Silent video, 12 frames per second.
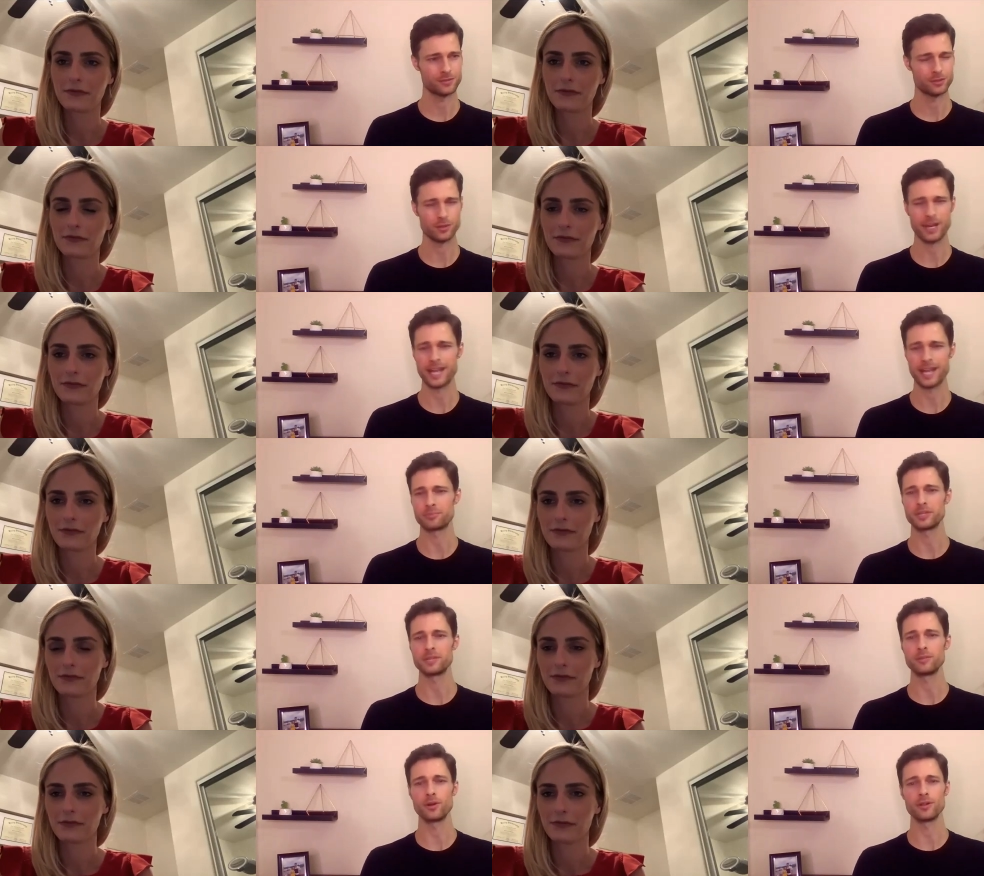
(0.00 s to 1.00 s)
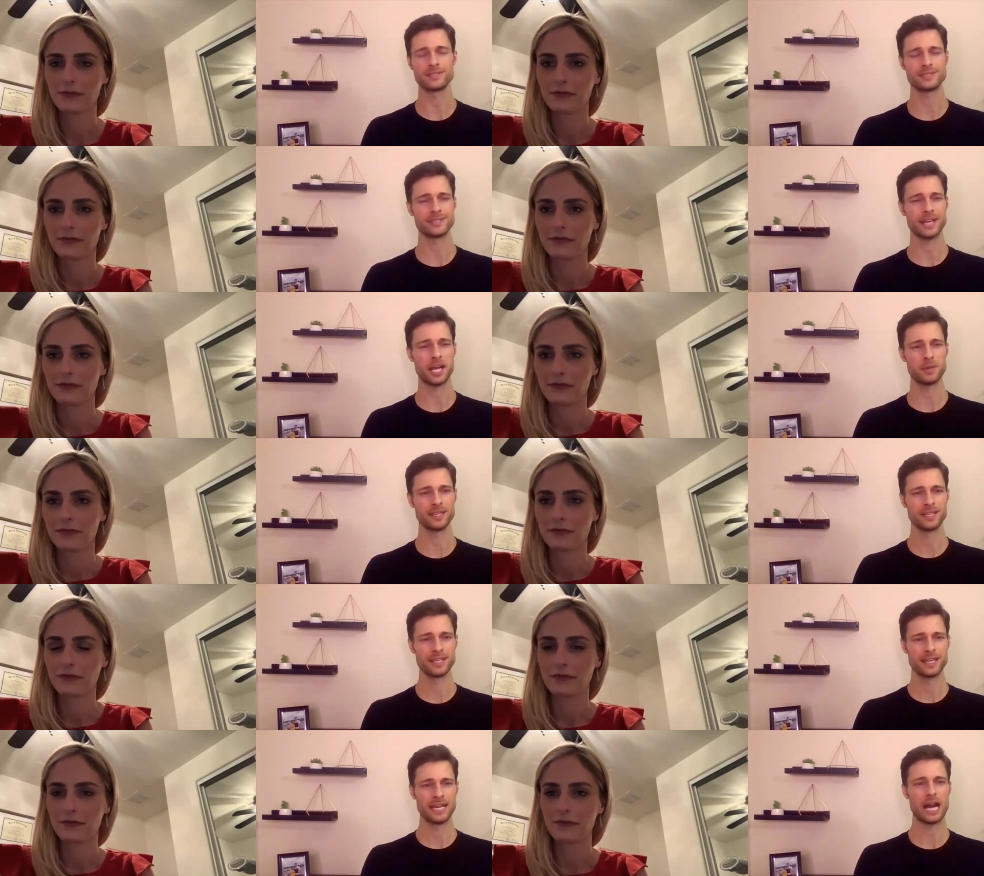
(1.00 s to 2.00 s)
Speaker 1: trying pre bolus timing,
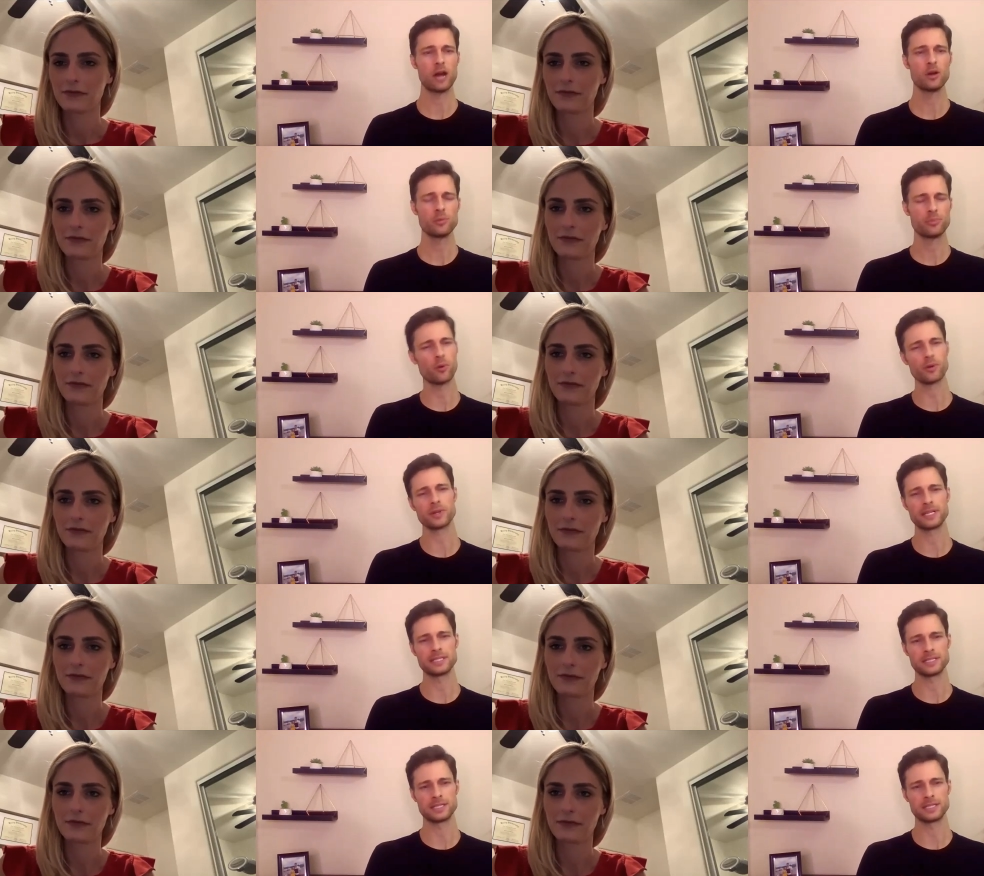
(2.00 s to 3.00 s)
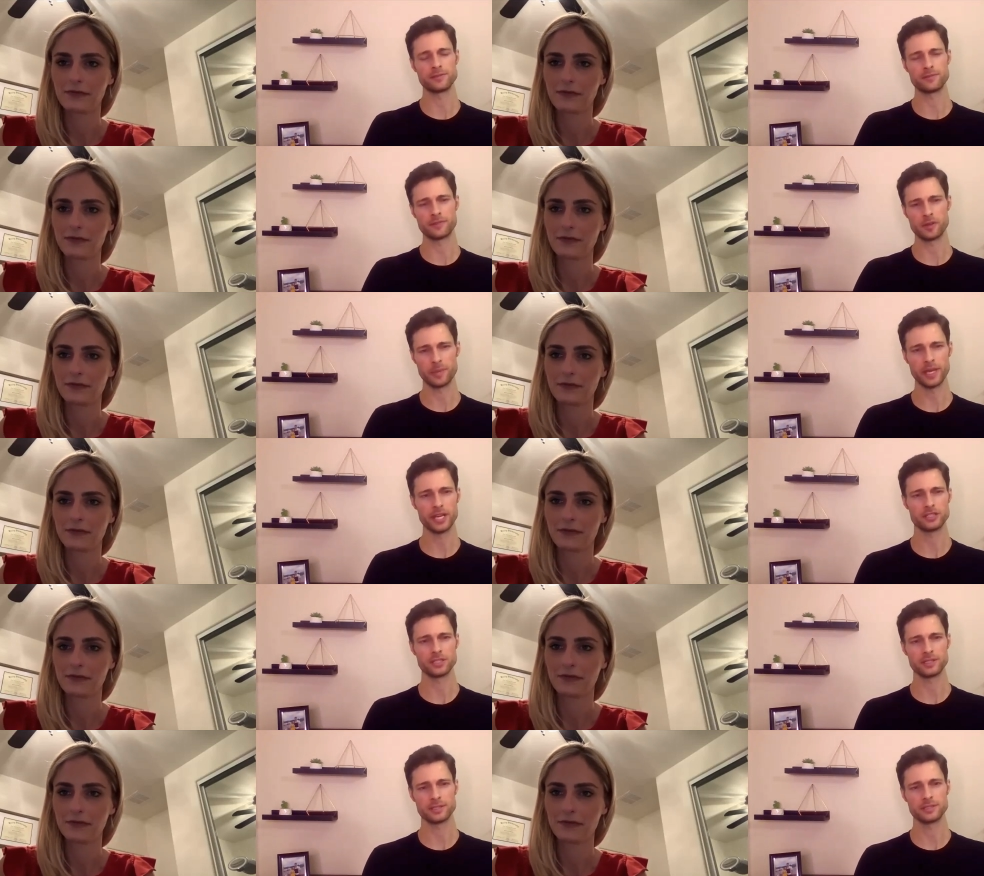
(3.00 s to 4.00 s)
how important is it for a
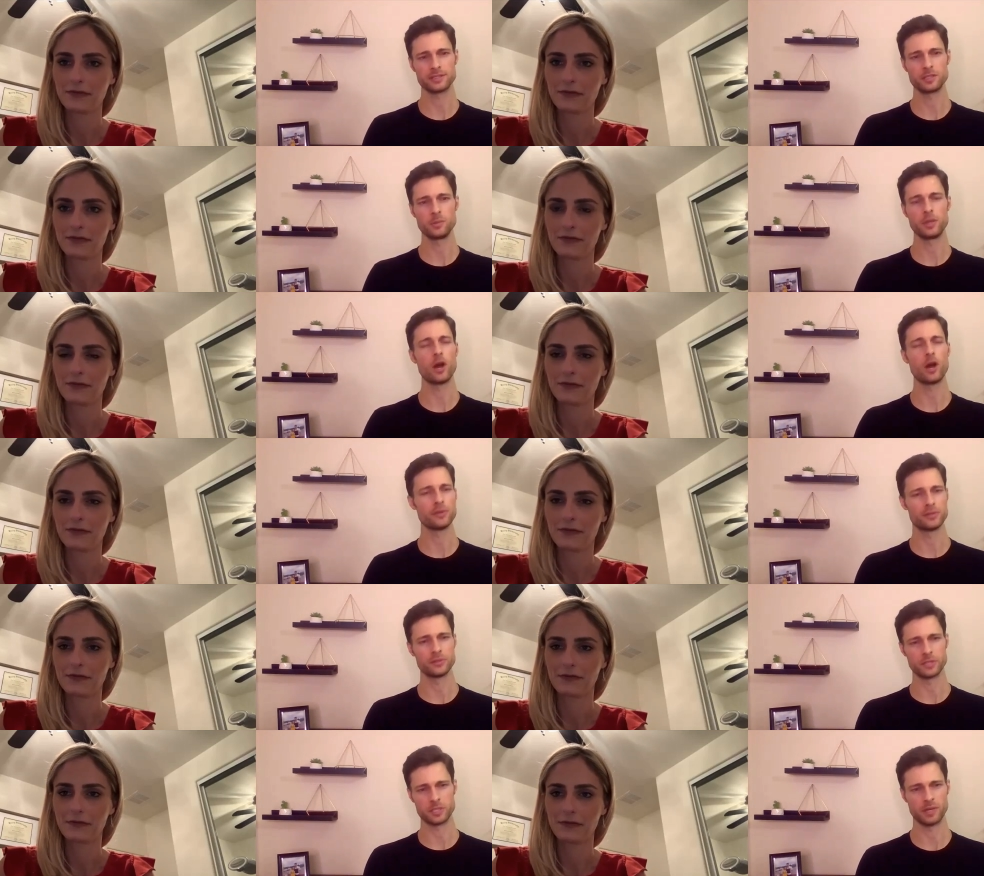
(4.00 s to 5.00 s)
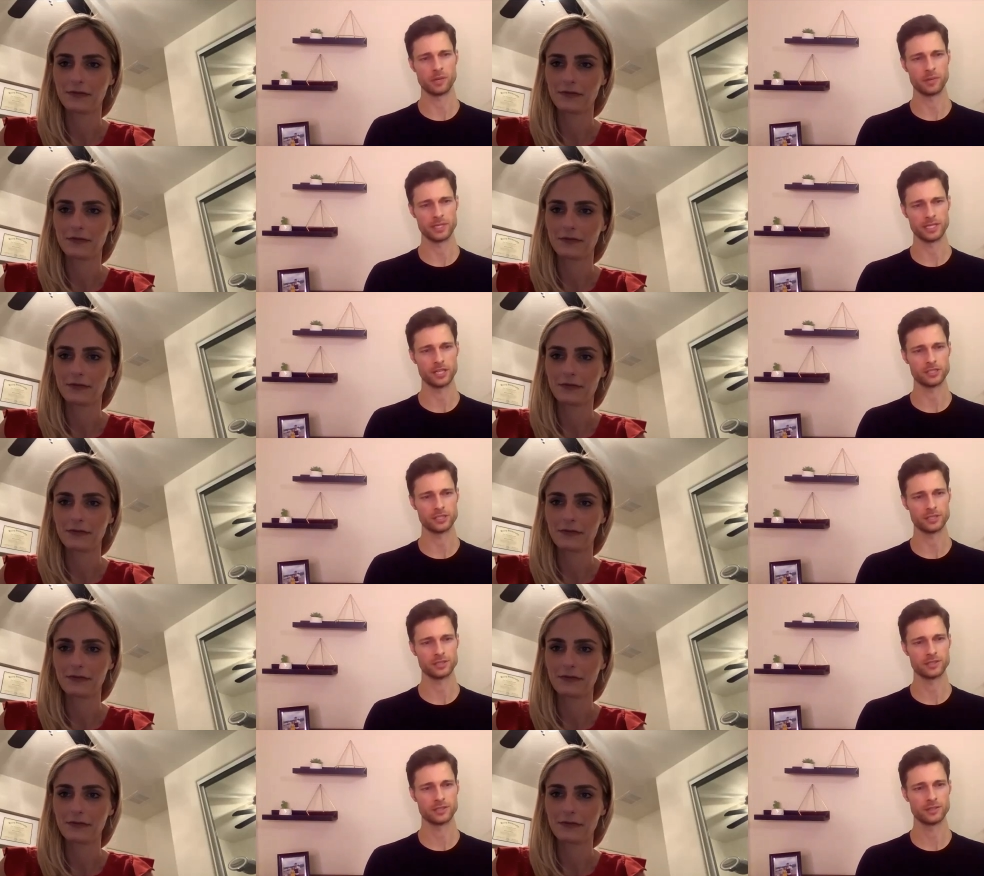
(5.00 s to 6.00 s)
patient to be open to experimentation
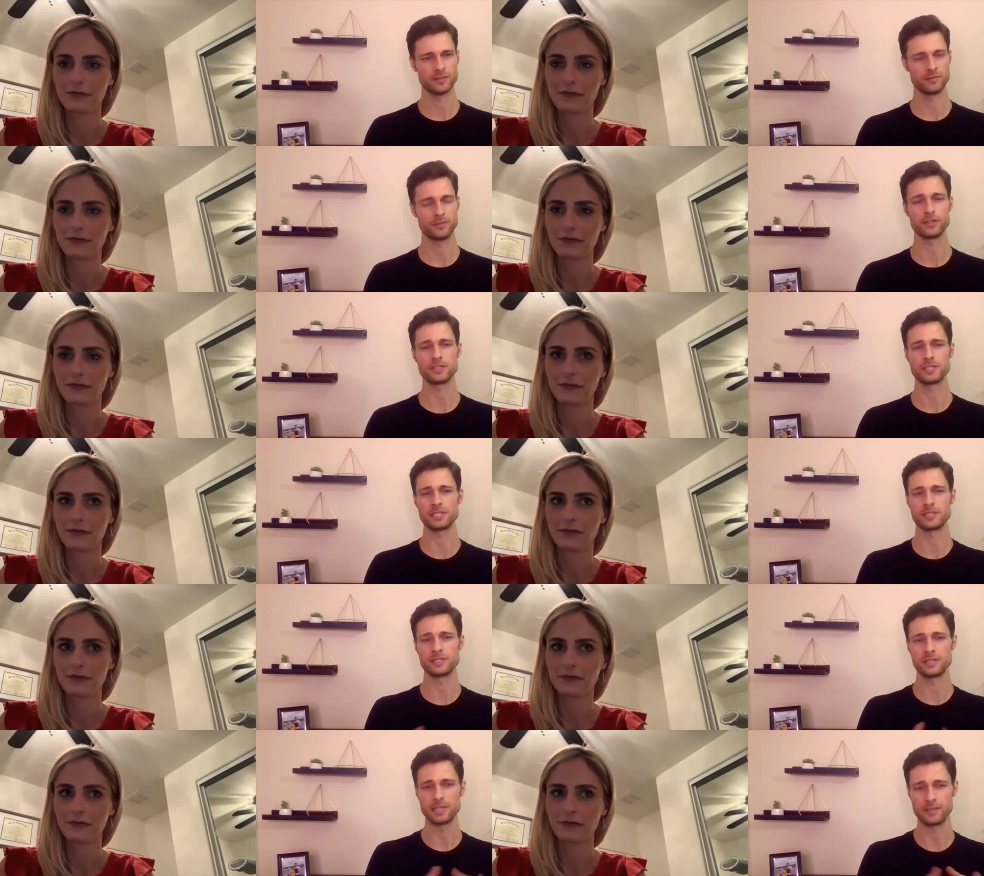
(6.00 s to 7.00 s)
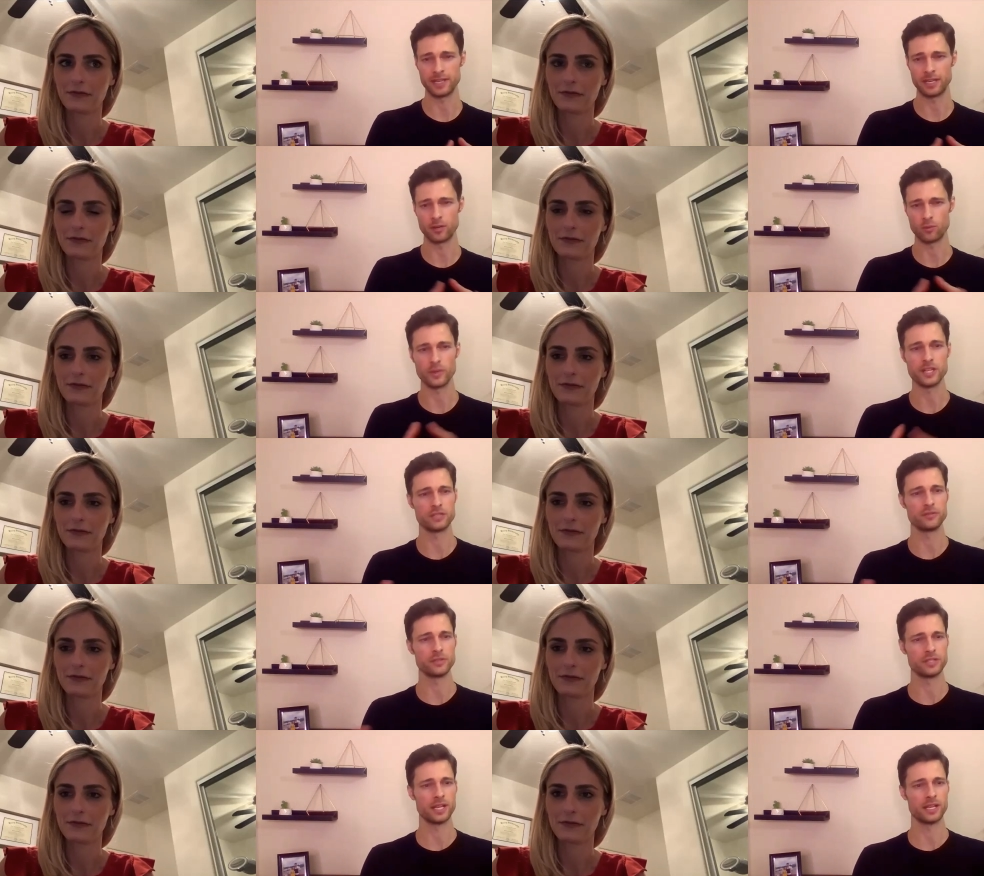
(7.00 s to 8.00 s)
versus living in a rigid
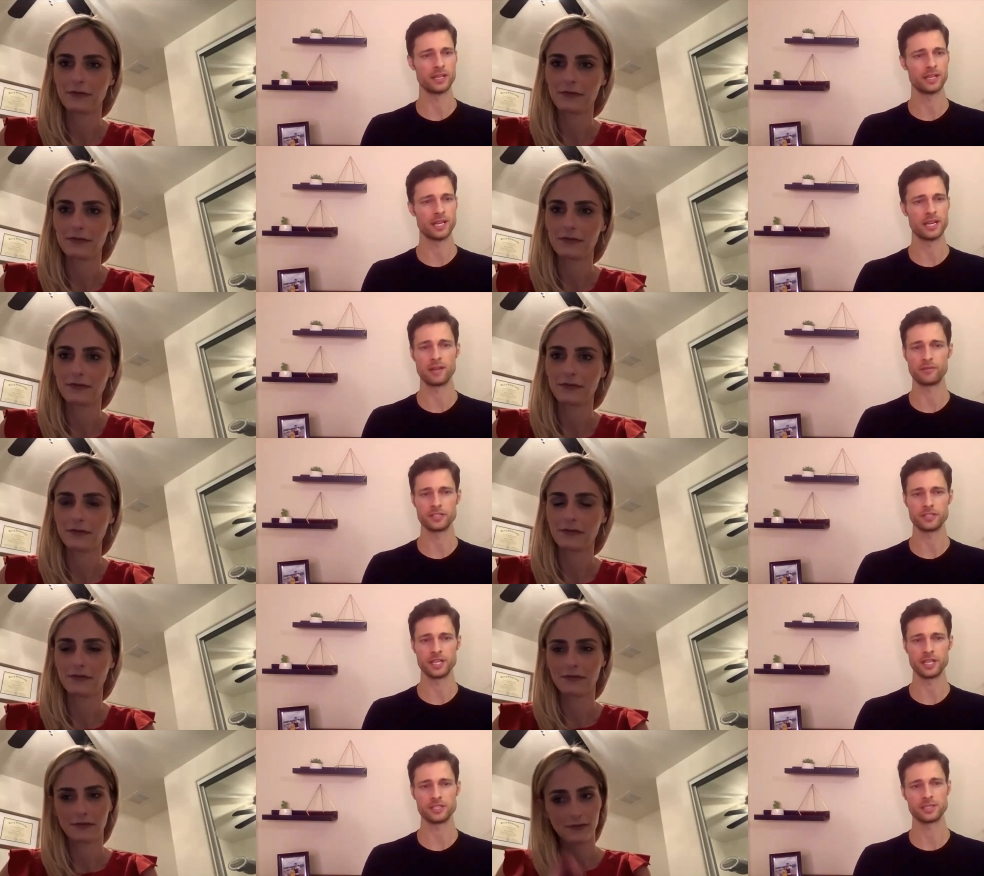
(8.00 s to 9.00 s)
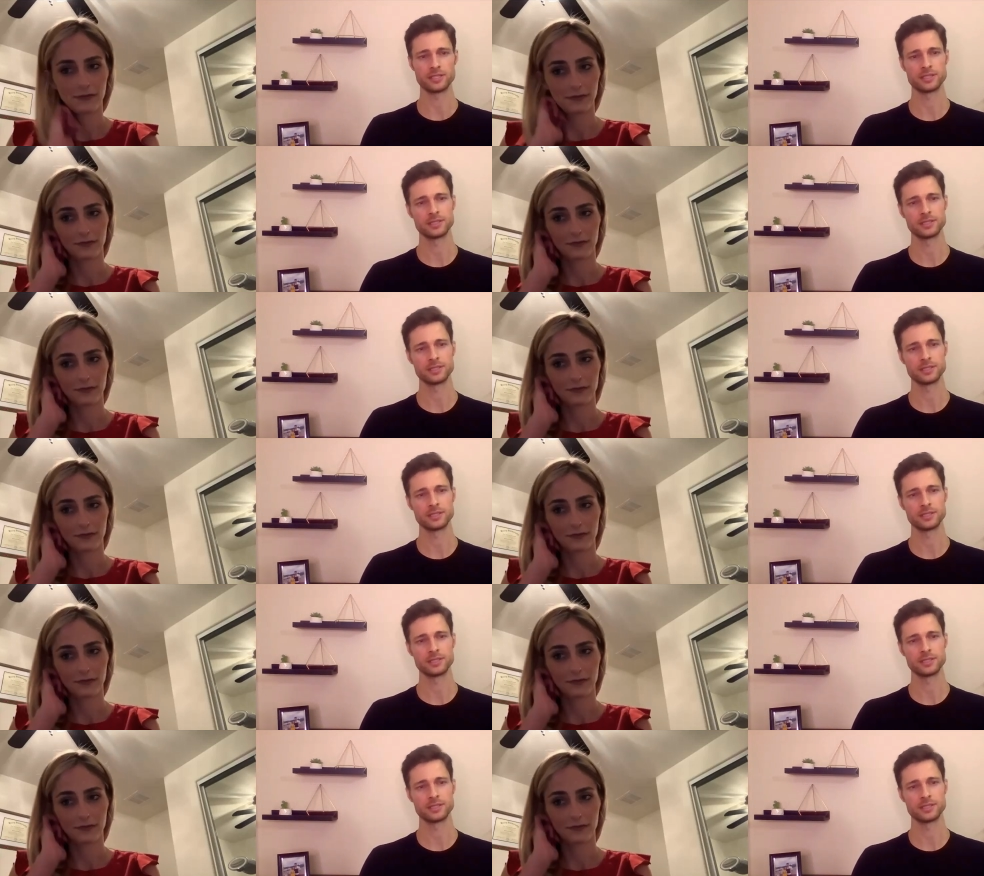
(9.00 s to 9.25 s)
routine and never changing?